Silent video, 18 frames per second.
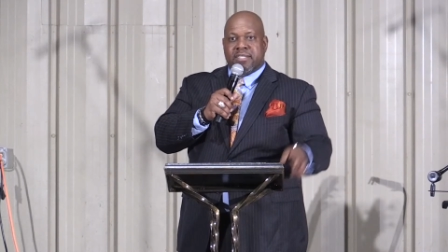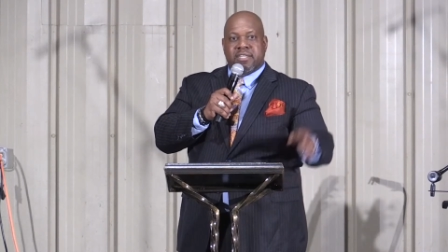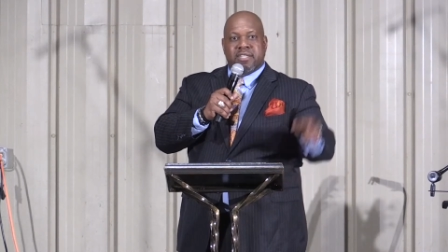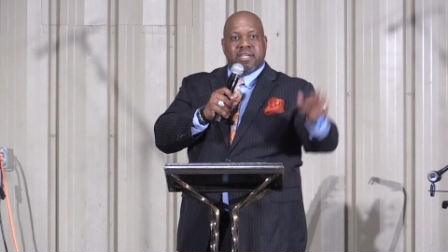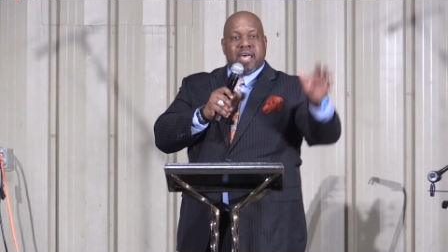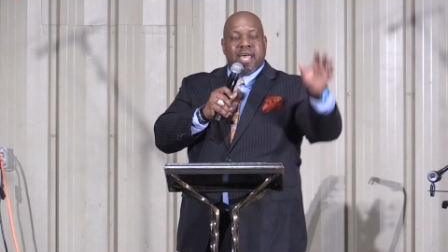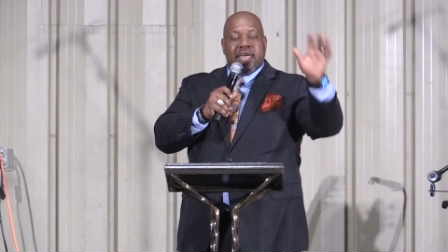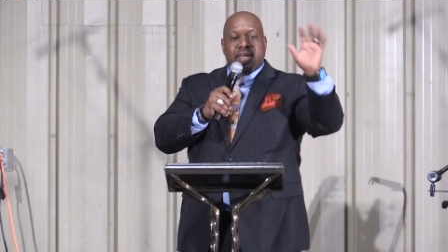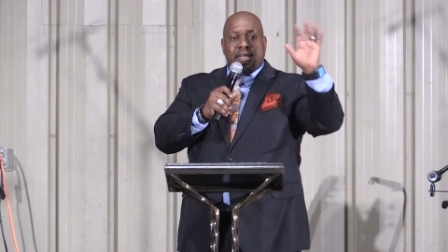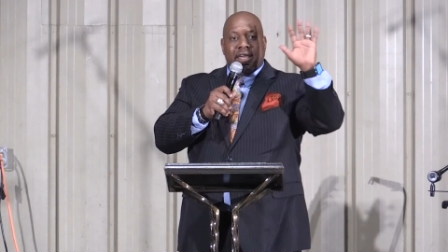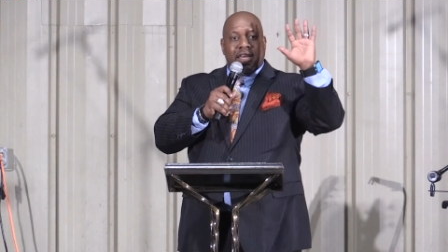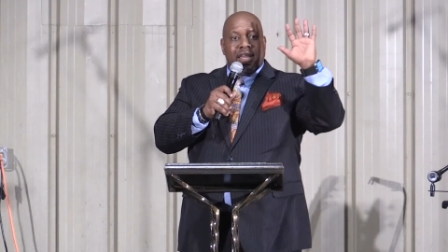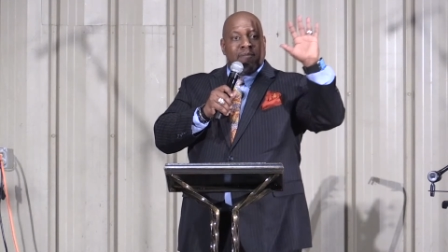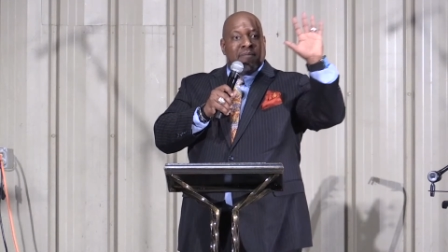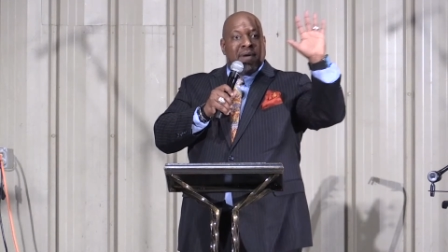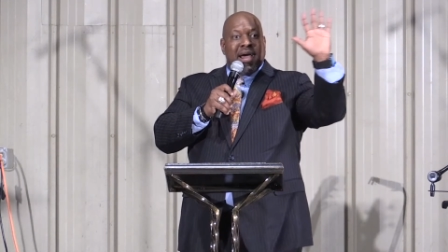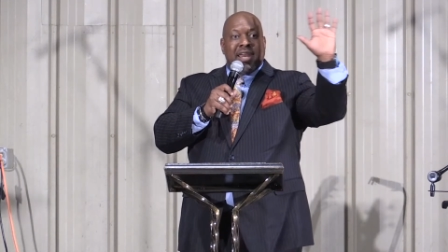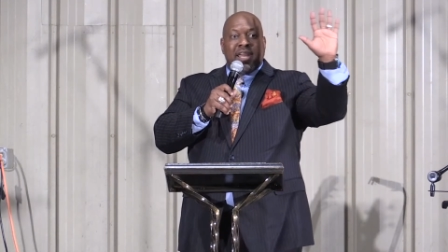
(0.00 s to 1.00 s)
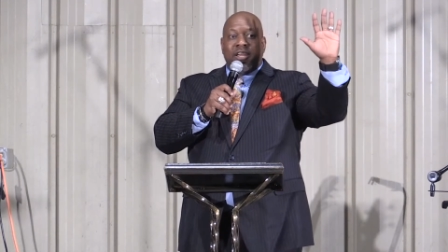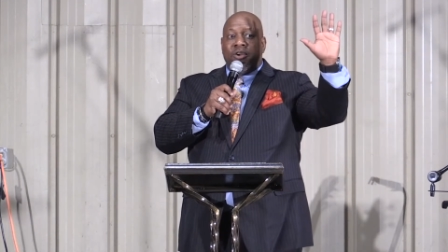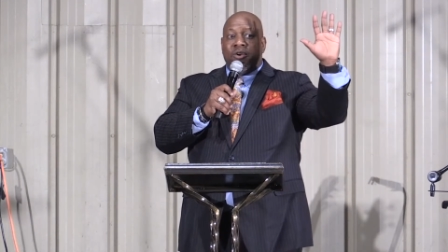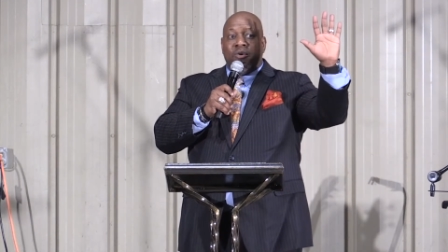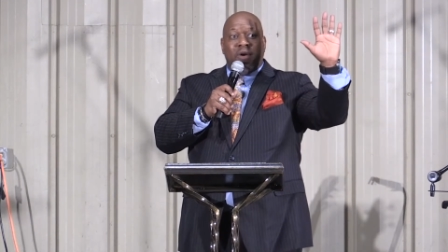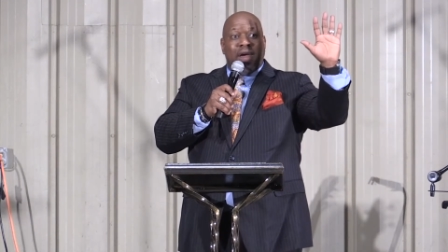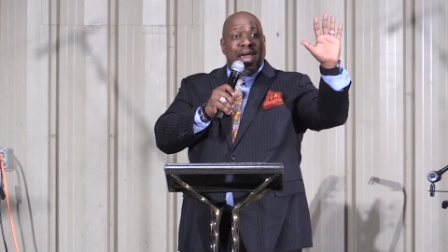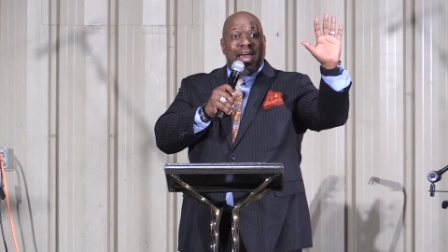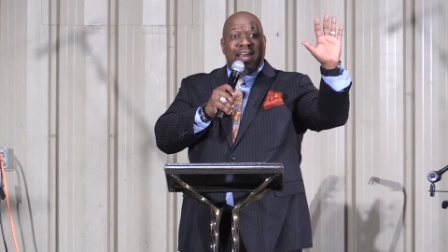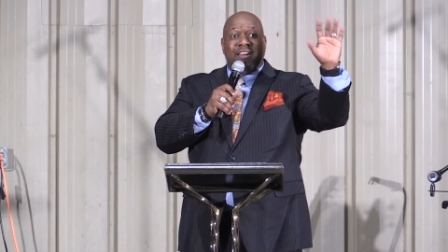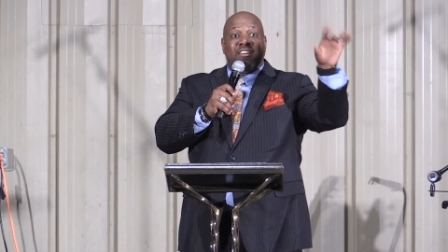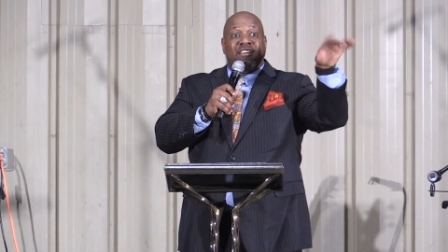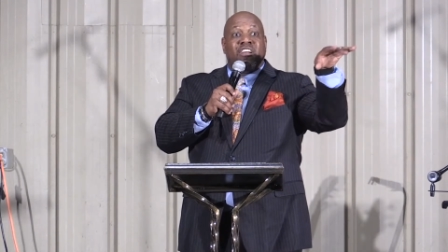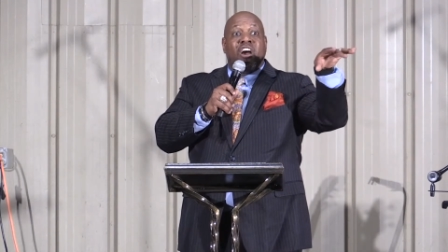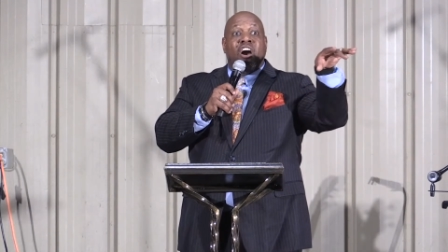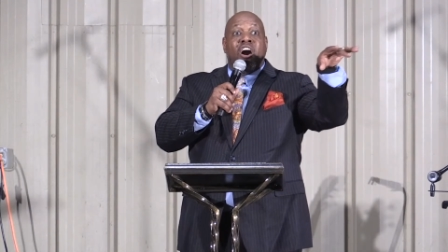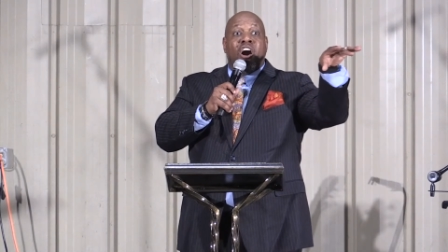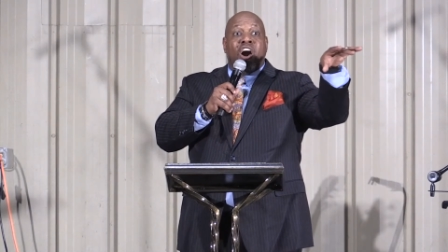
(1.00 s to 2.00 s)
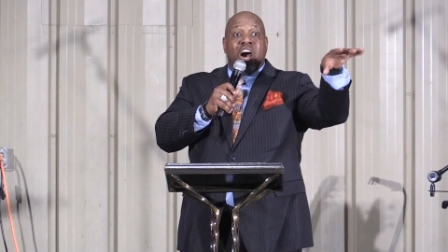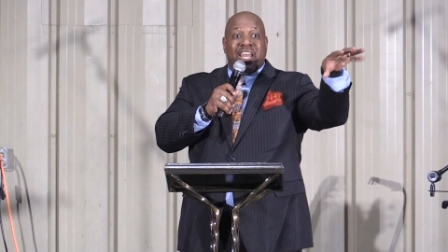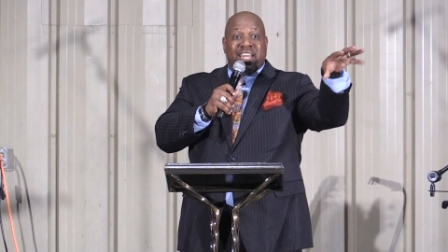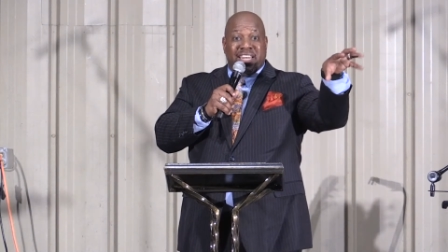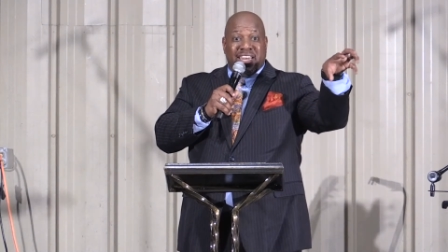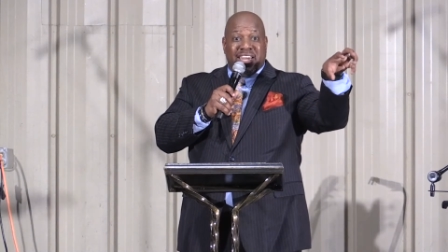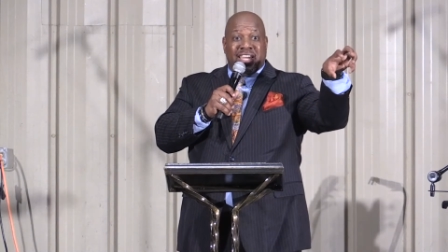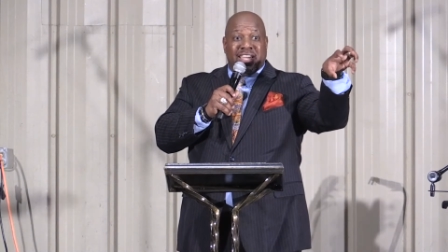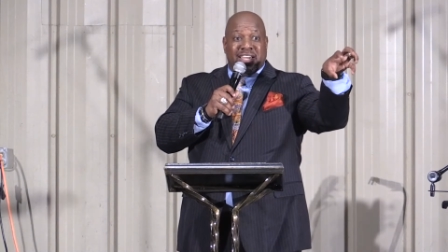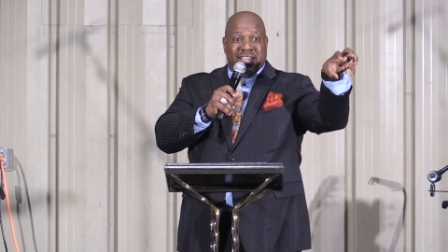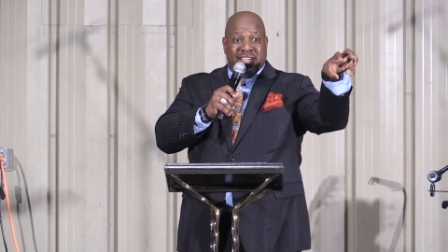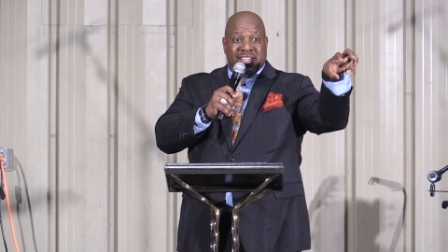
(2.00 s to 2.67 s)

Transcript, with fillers: And tonight, anybody who hadn't gone,